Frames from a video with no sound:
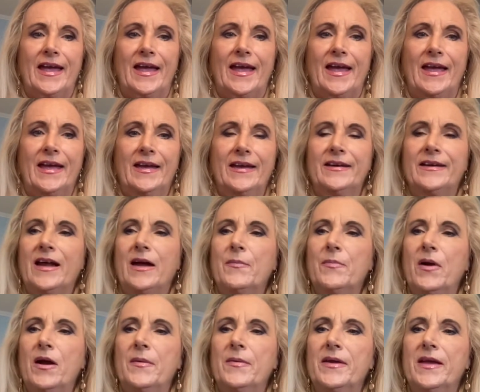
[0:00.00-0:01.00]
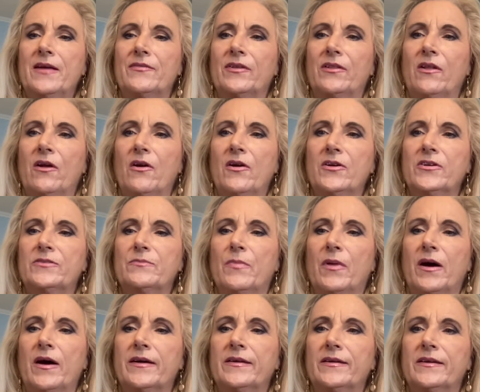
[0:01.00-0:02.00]
And I probably have a large
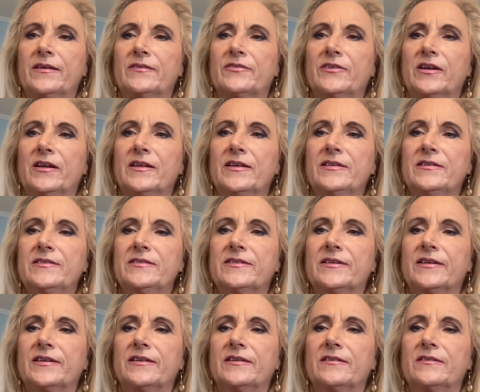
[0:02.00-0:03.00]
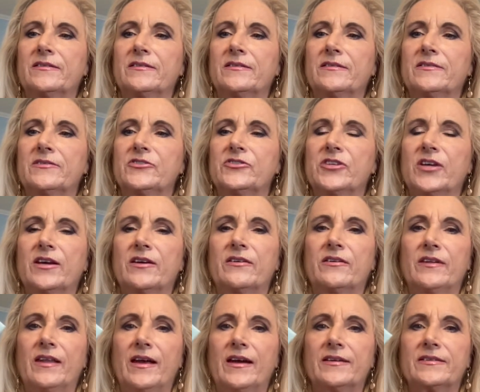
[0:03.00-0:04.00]
bottle of cleansing
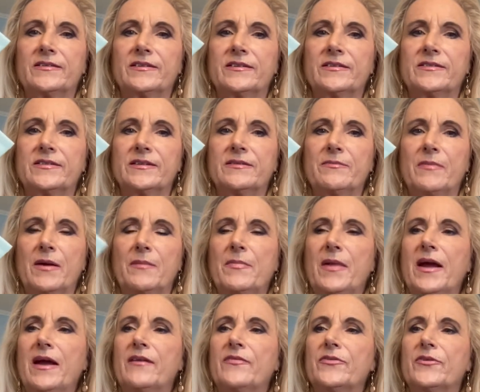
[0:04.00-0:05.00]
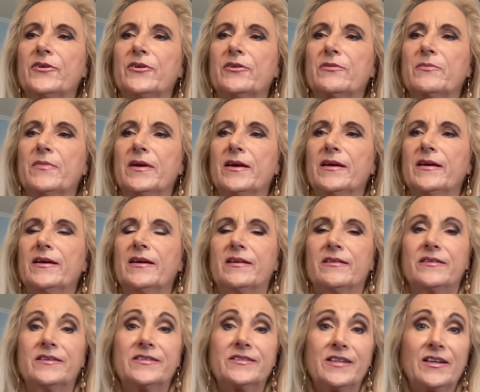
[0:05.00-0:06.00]
gel like this in my bathroom.
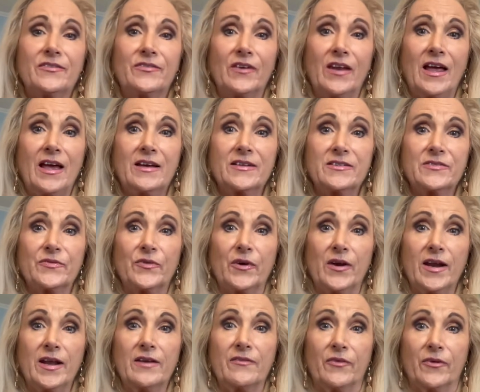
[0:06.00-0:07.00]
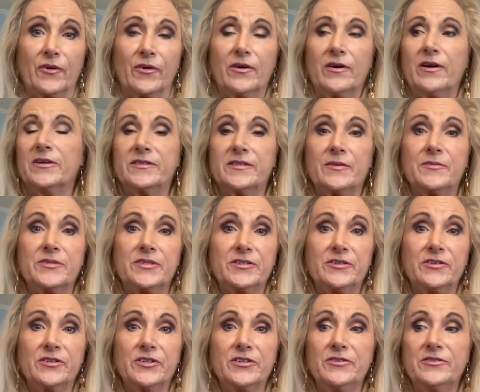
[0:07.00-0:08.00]
This stuff lasts forever because I'm
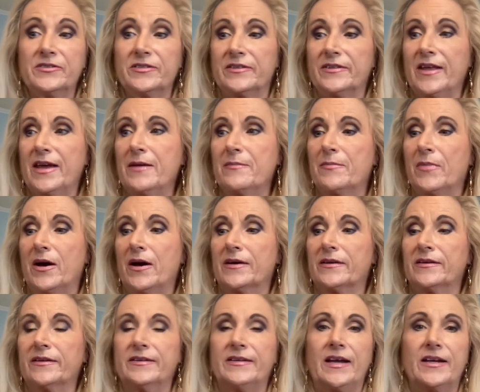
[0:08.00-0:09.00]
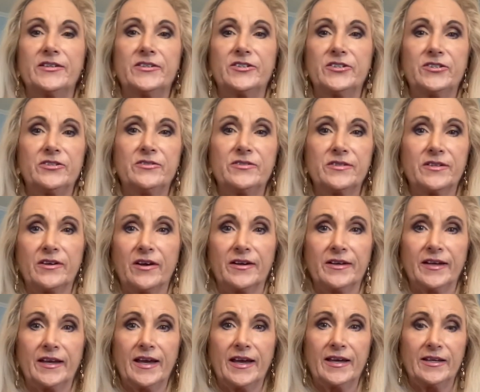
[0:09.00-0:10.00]
still using that bottle and I just use it on
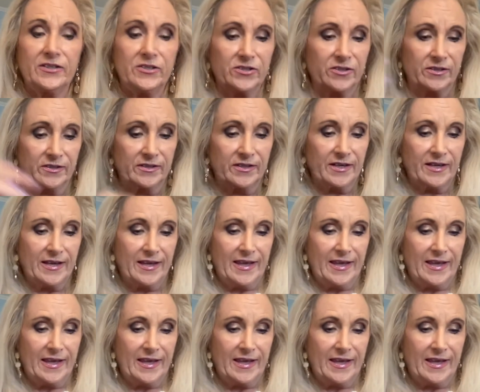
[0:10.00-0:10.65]
occasion.